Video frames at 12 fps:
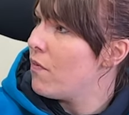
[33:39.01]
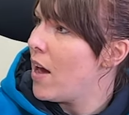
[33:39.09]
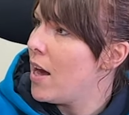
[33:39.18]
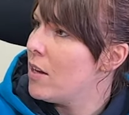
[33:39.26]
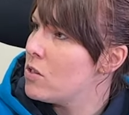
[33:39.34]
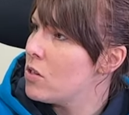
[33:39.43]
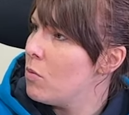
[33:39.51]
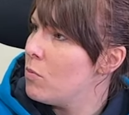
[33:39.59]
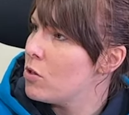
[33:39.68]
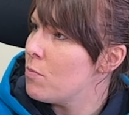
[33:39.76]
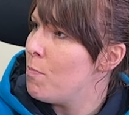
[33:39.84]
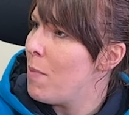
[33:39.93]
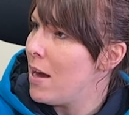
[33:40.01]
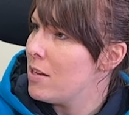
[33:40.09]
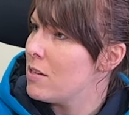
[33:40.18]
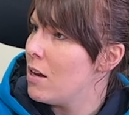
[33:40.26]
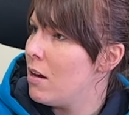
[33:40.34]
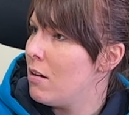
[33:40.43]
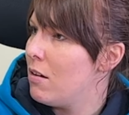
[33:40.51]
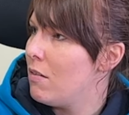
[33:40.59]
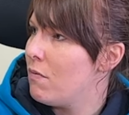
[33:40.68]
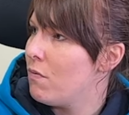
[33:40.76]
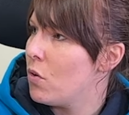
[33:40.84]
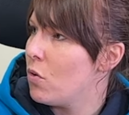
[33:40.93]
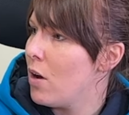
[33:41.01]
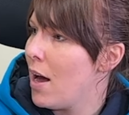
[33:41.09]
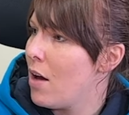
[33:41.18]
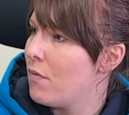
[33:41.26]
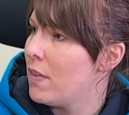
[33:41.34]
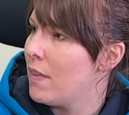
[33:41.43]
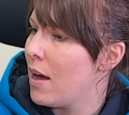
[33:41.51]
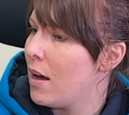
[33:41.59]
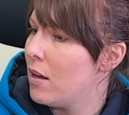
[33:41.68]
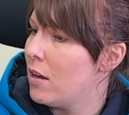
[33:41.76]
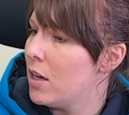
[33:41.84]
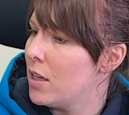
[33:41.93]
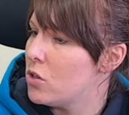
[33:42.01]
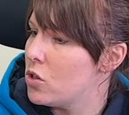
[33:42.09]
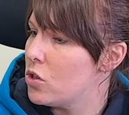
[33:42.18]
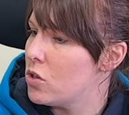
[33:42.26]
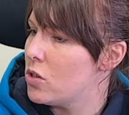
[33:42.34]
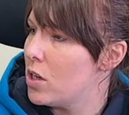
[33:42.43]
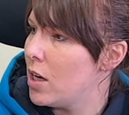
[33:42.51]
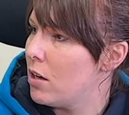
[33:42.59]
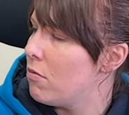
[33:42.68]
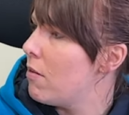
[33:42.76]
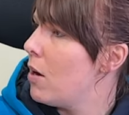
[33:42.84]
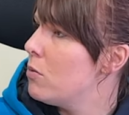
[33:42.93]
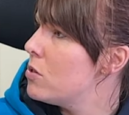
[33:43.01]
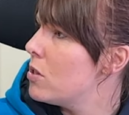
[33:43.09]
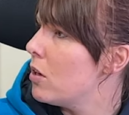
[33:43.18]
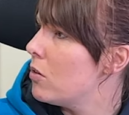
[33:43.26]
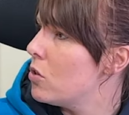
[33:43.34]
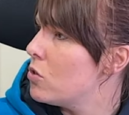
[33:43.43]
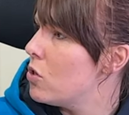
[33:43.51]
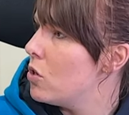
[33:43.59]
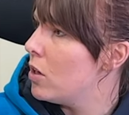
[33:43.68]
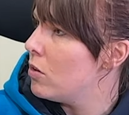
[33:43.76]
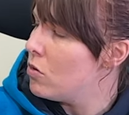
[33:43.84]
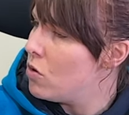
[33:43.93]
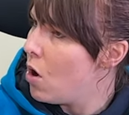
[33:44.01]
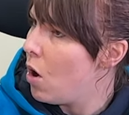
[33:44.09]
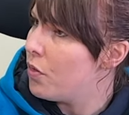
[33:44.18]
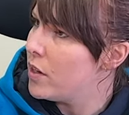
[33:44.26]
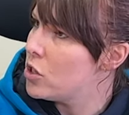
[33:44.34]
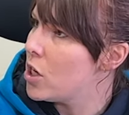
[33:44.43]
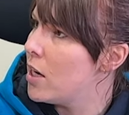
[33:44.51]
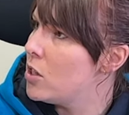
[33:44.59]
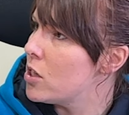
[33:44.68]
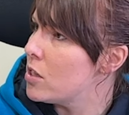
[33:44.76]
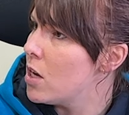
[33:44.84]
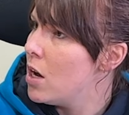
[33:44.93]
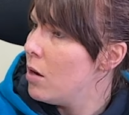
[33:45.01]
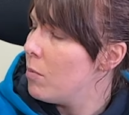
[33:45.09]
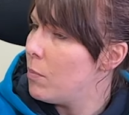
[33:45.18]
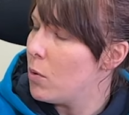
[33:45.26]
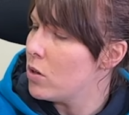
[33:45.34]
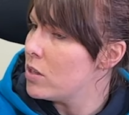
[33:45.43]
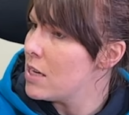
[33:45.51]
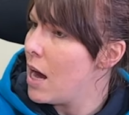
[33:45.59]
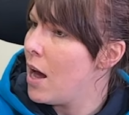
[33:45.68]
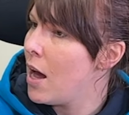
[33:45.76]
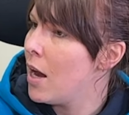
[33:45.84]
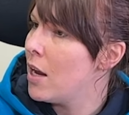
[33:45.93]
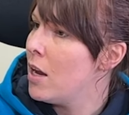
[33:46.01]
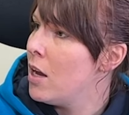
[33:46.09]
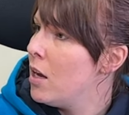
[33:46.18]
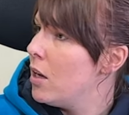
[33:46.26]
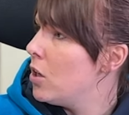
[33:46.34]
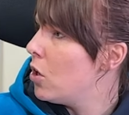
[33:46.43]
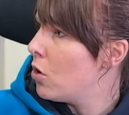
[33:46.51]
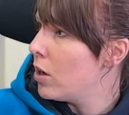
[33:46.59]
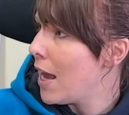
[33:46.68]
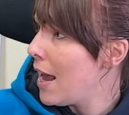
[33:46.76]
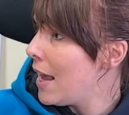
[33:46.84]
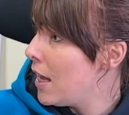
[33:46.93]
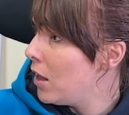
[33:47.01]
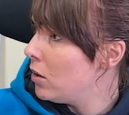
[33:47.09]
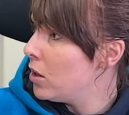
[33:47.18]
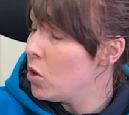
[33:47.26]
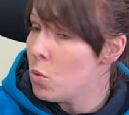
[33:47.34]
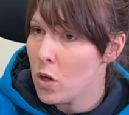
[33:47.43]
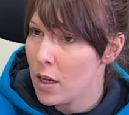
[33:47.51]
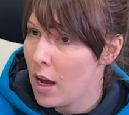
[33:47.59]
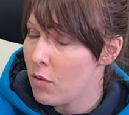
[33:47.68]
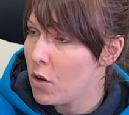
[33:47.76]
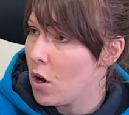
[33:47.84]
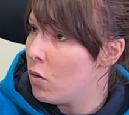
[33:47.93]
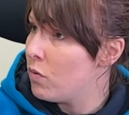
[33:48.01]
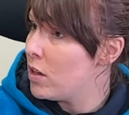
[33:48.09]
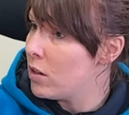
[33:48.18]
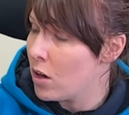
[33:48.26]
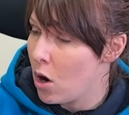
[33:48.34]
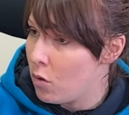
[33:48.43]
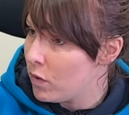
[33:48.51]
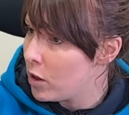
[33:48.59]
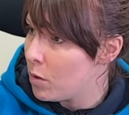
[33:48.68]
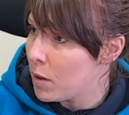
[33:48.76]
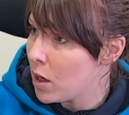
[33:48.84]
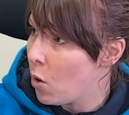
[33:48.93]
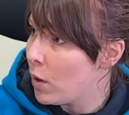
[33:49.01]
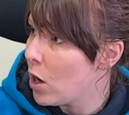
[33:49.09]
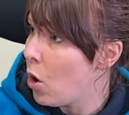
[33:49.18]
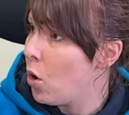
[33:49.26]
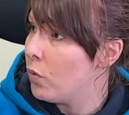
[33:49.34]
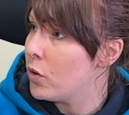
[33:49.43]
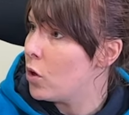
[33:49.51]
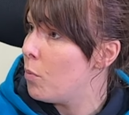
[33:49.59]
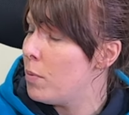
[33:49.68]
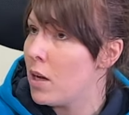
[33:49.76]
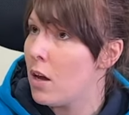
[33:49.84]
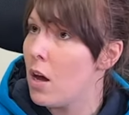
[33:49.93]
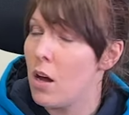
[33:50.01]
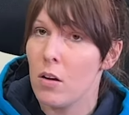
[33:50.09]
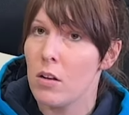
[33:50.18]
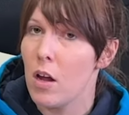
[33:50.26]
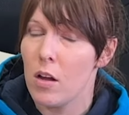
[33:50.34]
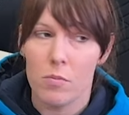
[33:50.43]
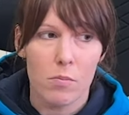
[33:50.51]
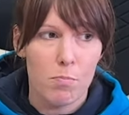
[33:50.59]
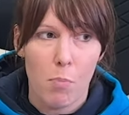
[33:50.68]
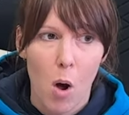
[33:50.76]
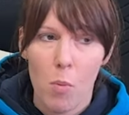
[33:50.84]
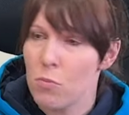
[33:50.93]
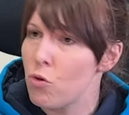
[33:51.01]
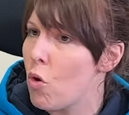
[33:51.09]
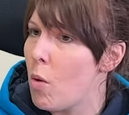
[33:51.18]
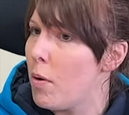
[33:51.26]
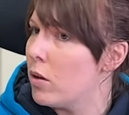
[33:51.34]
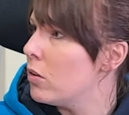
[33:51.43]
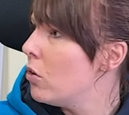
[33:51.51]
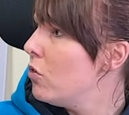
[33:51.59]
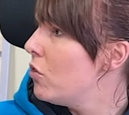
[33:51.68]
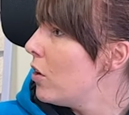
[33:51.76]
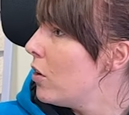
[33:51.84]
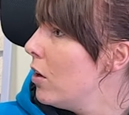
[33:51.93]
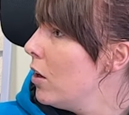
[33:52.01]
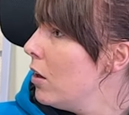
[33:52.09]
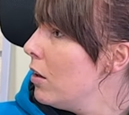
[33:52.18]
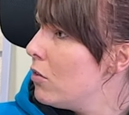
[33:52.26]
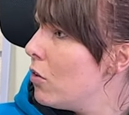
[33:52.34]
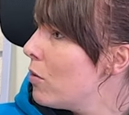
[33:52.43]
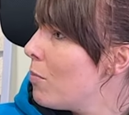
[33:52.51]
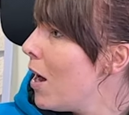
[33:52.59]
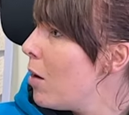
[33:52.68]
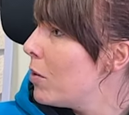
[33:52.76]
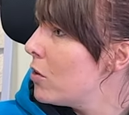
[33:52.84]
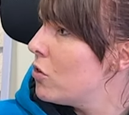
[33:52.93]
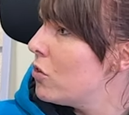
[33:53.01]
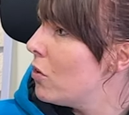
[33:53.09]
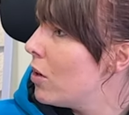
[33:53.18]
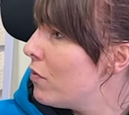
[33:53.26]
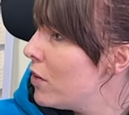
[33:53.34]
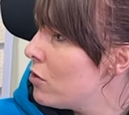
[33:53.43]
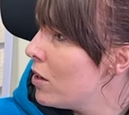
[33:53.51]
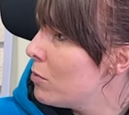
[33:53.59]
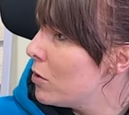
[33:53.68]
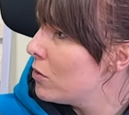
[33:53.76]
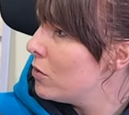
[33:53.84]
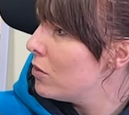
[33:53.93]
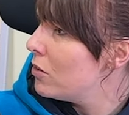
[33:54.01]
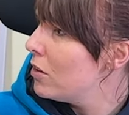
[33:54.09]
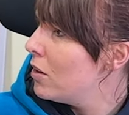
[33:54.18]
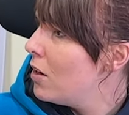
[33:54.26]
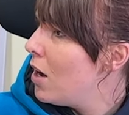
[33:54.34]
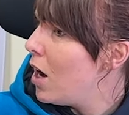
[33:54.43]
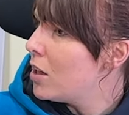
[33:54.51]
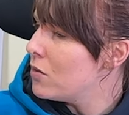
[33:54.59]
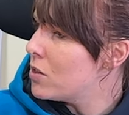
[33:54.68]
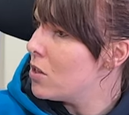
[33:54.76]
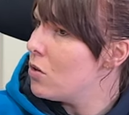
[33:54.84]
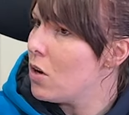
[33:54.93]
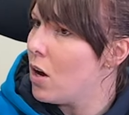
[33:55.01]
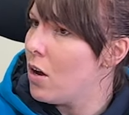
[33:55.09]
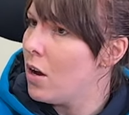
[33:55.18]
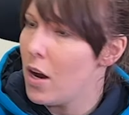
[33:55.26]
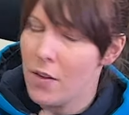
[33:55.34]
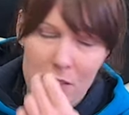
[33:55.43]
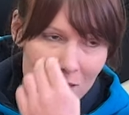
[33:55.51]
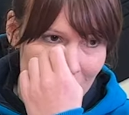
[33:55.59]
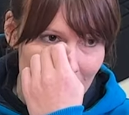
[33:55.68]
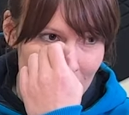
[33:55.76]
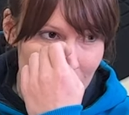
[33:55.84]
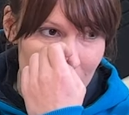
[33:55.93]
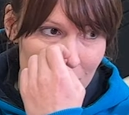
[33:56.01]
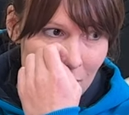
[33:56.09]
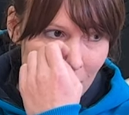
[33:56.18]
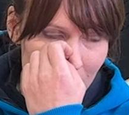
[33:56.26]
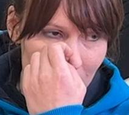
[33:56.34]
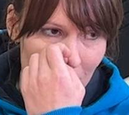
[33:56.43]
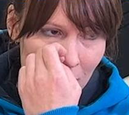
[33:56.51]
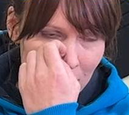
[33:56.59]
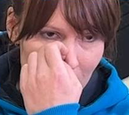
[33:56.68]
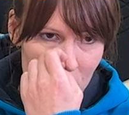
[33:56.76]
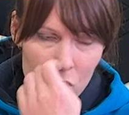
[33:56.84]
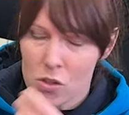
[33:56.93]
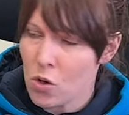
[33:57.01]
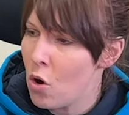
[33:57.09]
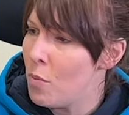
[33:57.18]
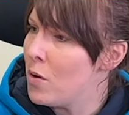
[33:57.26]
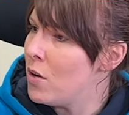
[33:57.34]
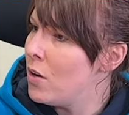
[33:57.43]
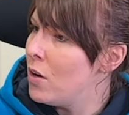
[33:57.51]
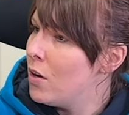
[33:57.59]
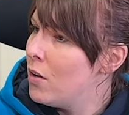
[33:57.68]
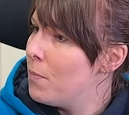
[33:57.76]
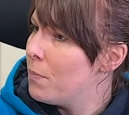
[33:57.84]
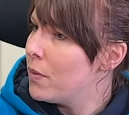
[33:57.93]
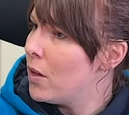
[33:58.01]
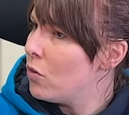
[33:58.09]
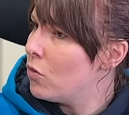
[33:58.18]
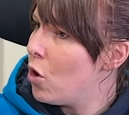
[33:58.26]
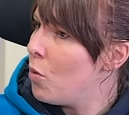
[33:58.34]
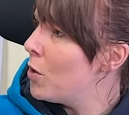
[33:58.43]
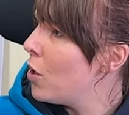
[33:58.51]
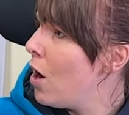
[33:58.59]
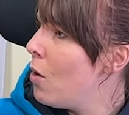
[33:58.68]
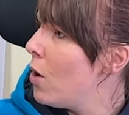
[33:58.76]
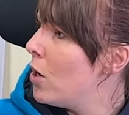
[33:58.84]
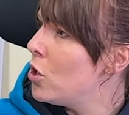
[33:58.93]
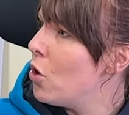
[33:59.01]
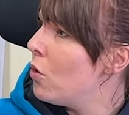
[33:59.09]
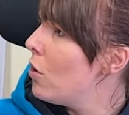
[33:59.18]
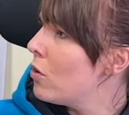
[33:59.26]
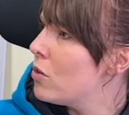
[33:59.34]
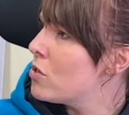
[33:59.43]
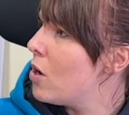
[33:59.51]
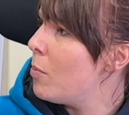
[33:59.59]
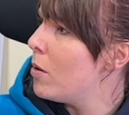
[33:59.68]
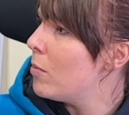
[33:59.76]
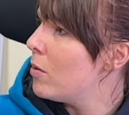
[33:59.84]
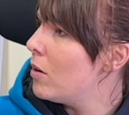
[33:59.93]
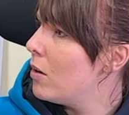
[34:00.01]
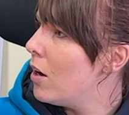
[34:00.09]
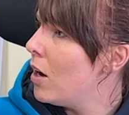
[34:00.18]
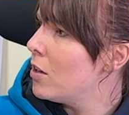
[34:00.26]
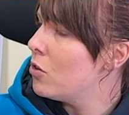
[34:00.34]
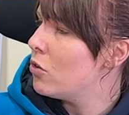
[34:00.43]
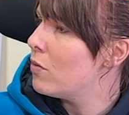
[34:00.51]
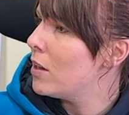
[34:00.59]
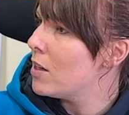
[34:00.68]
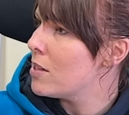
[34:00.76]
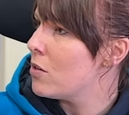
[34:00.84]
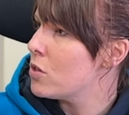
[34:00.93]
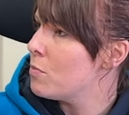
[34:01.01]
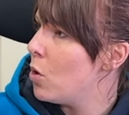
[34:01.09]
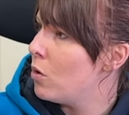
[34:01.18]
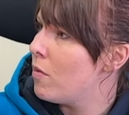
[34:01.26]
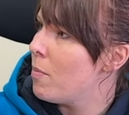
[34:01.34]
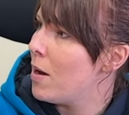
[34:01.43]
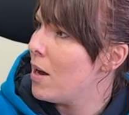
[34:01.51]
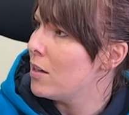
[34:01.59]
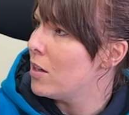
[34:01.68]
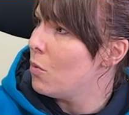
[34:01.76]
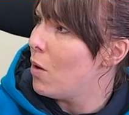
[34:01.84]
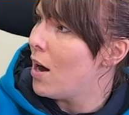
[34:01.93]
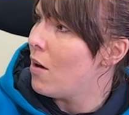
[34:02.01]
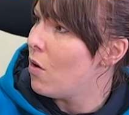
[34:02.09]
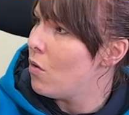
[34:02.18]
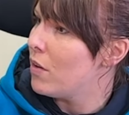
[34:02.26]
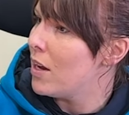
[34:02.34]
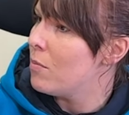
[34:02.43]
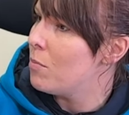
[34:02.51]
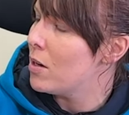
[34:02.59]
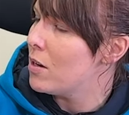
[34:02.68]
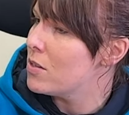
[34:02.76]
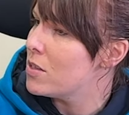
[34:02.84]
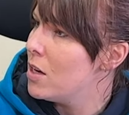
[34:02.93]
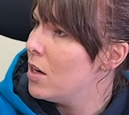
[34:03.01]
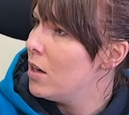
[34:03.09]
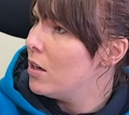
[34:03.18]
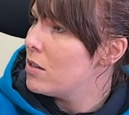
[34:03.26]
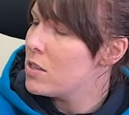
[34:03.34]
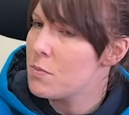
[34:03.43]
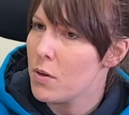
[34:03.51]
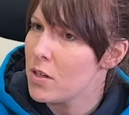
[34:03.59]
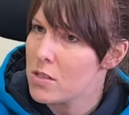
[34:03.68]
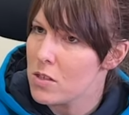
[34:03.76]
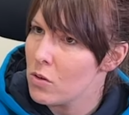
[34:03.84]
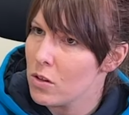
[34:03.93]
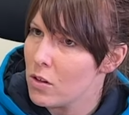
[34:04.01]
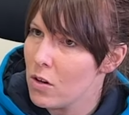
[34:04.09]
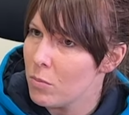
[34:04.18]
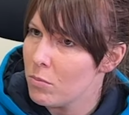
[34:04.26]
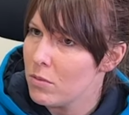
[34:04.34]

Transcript: we fared so much better for having that it's just it grounds you. There's mm-hmm. nothing changes. People can die. You can get ill. You can have COVID. COVID can be going on. There could be a, a, a bomb drop on London. doesn't matter because you still got to feed your animals. Yeah, and you've still got to. And the seasons, I think, like they just come and they come and go, and you're not going to stop them. And you just realize how small of a part you are of it because spring's still going to come.